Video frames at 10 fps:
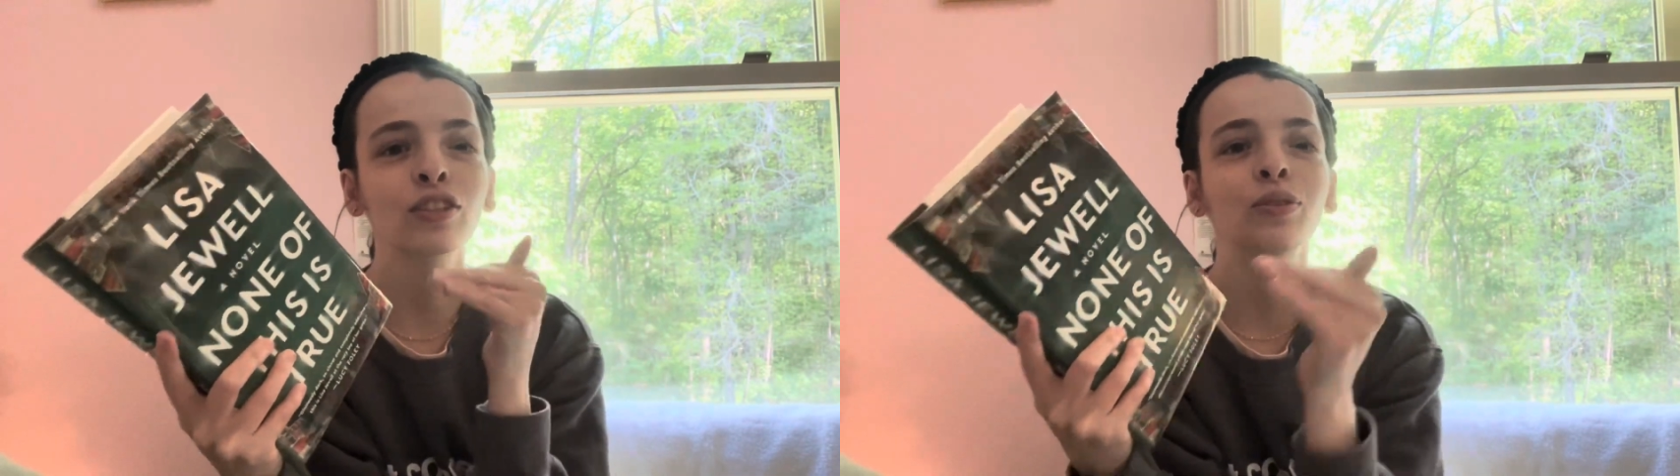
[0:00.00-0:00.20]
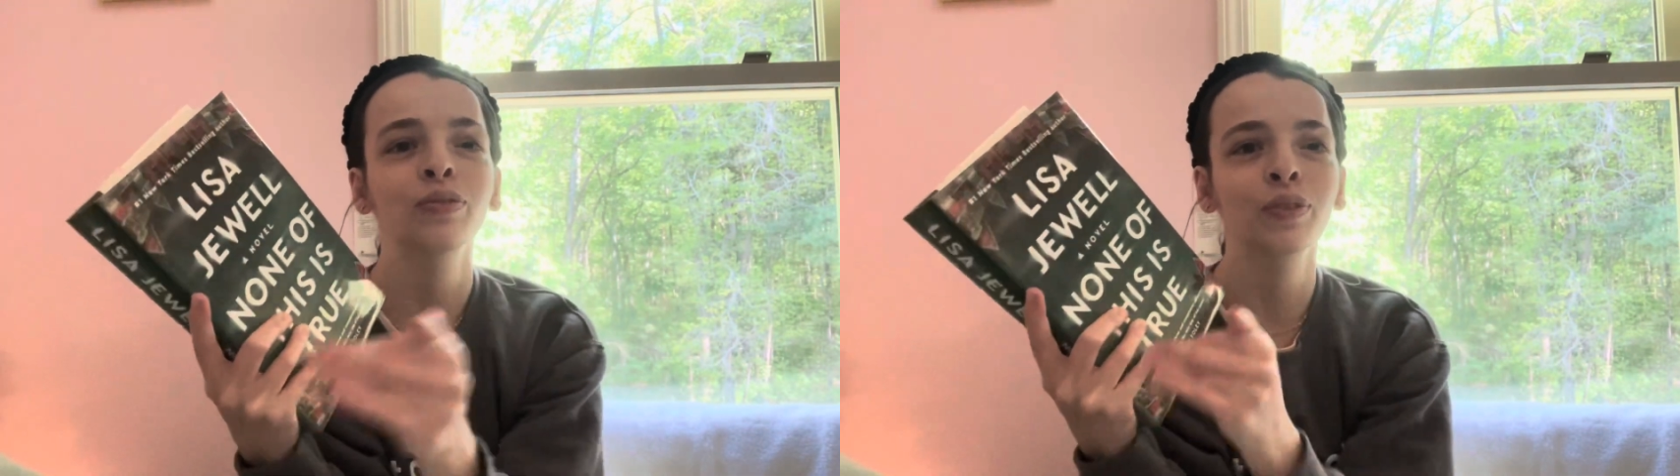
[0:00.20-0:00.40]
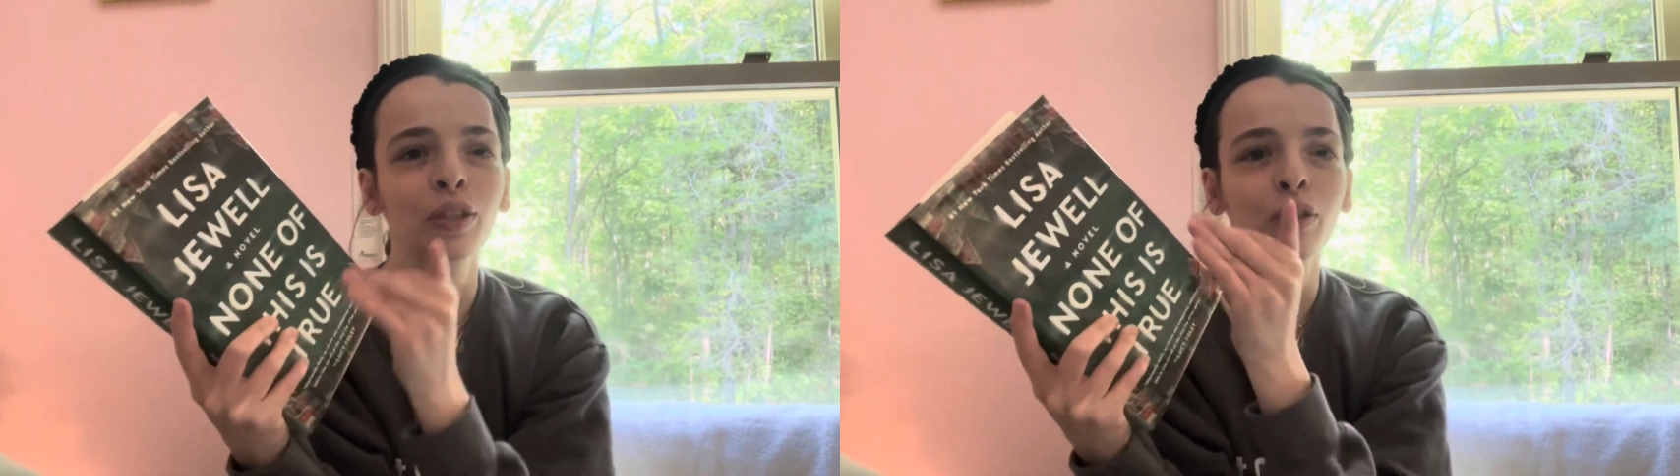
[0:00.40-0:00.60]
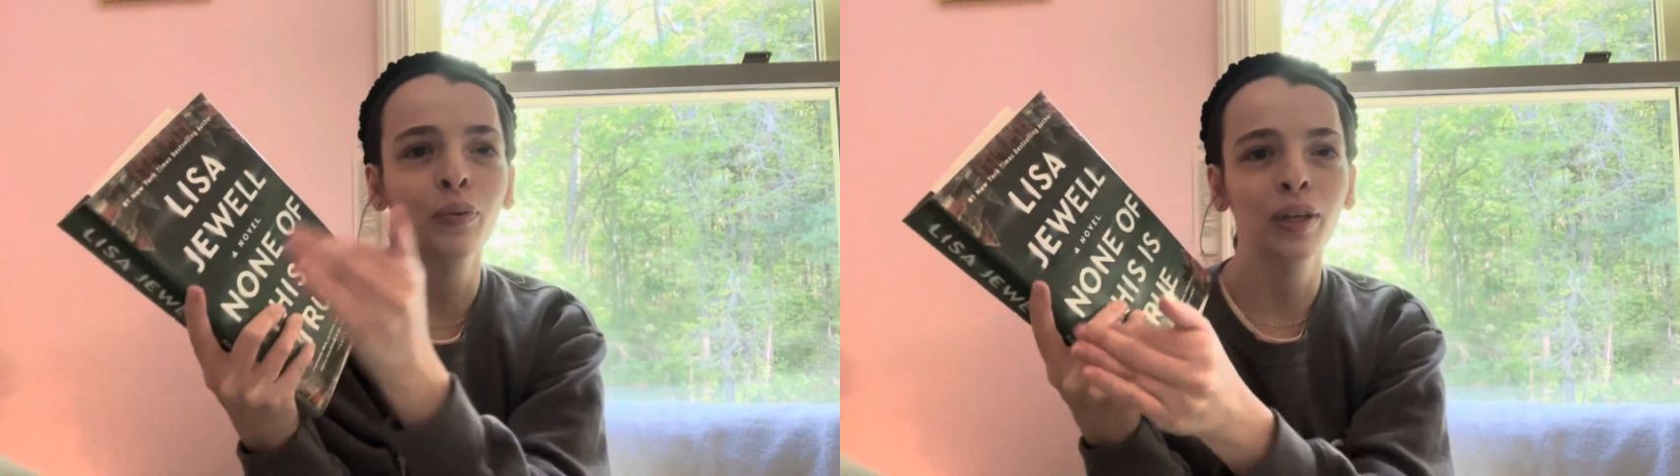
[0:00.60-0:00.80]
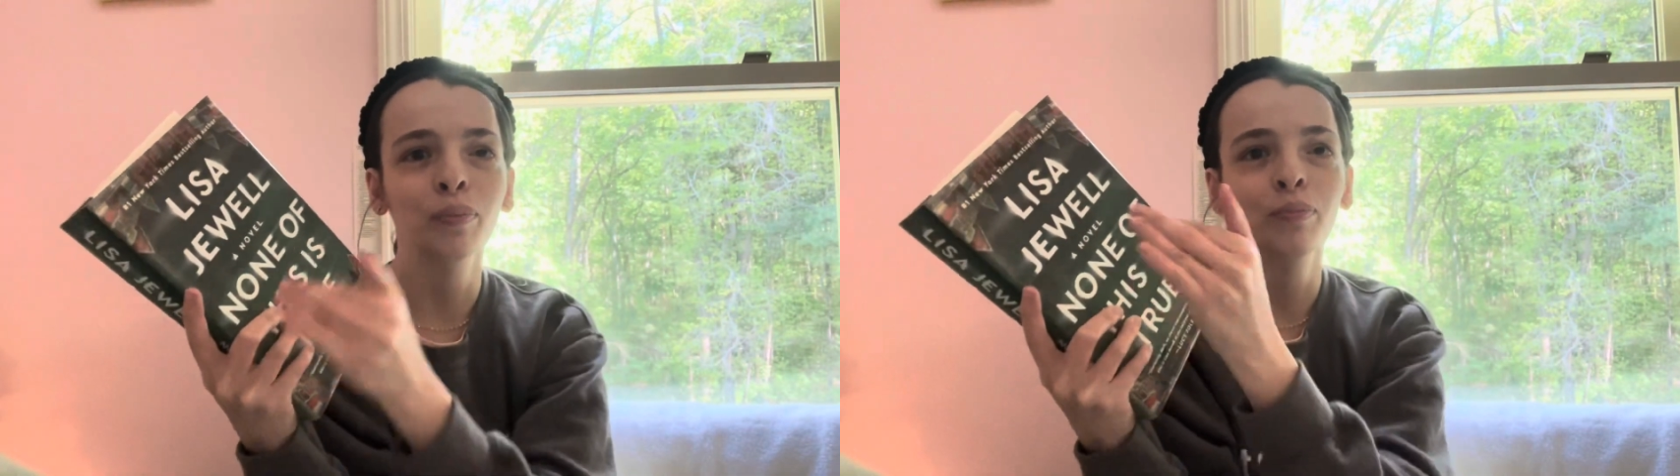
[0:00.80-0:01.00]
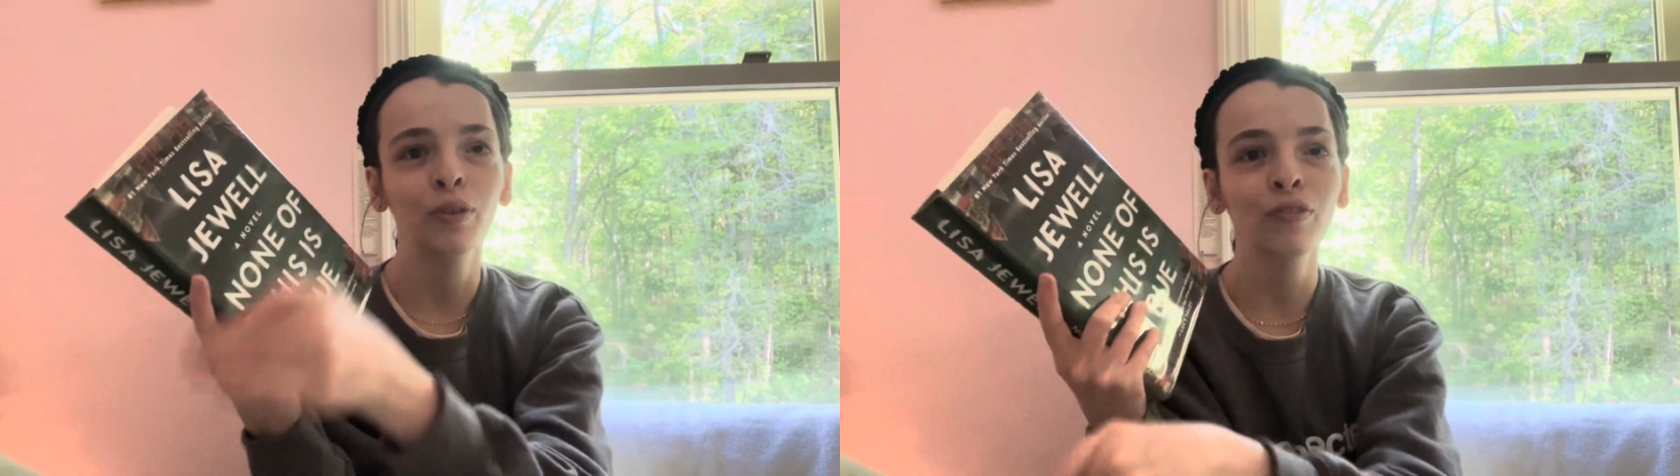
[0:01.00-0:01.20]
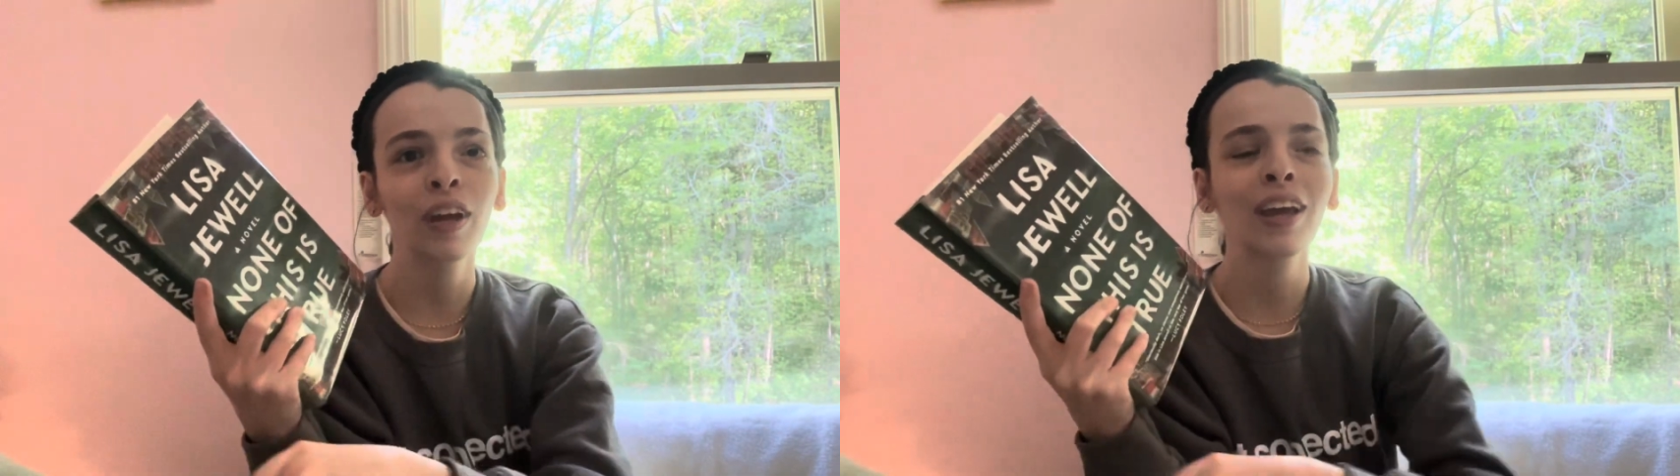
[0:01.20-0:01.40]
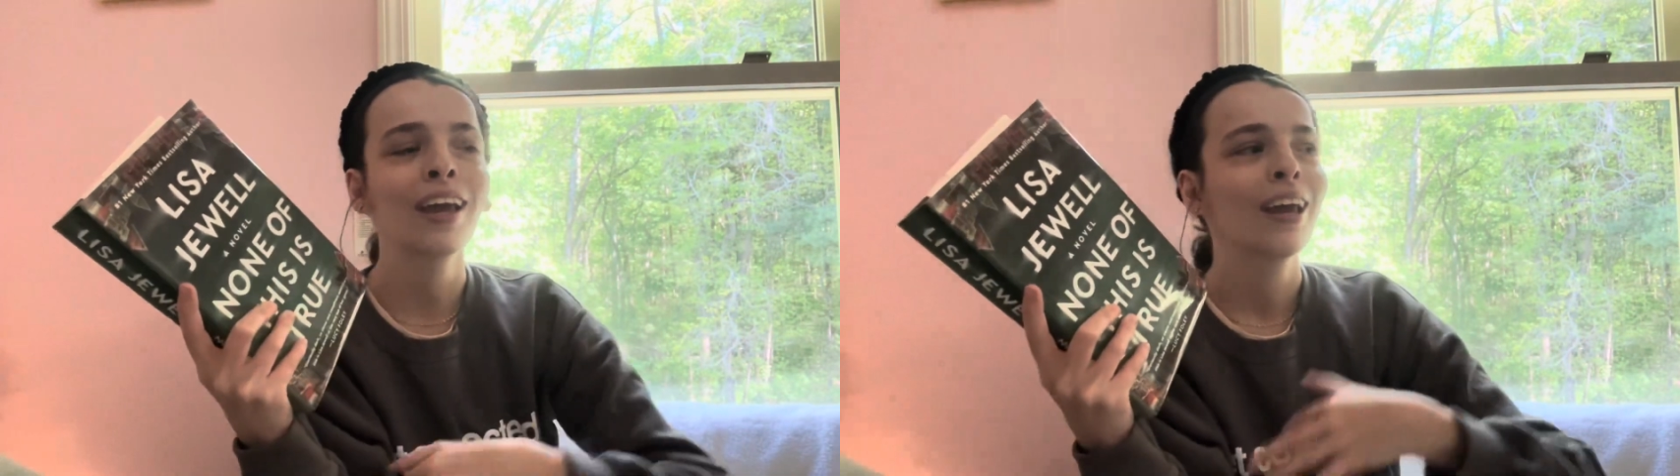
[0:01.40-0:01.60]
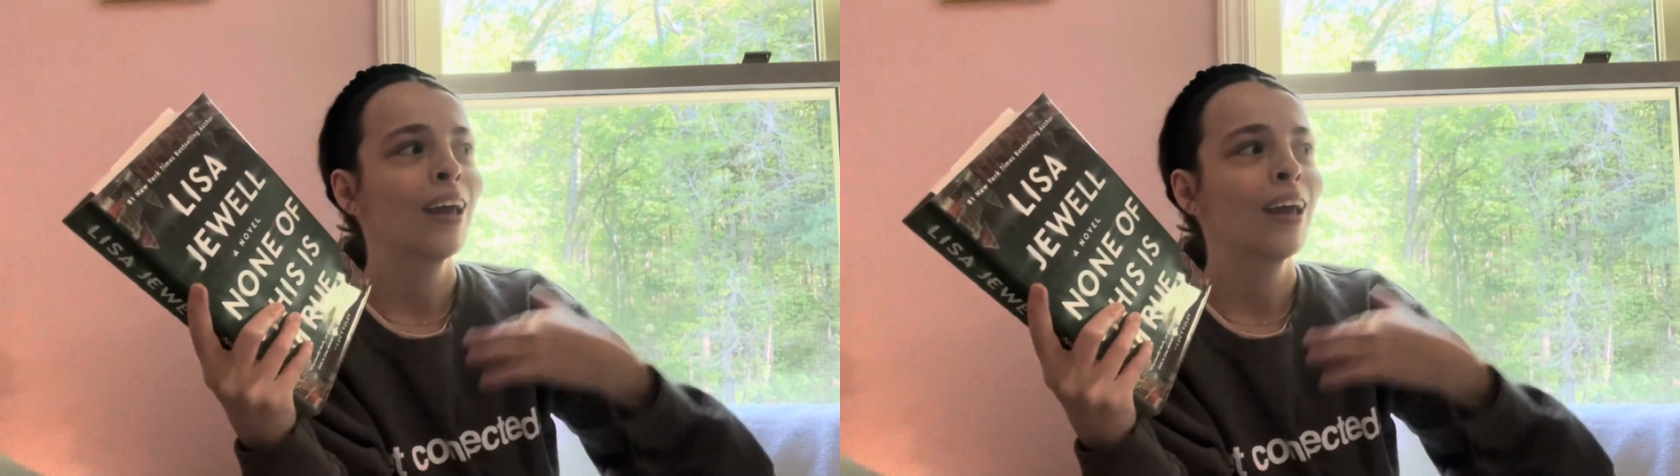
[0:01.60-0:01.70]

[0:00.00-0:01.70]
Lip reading: so it's very quick moving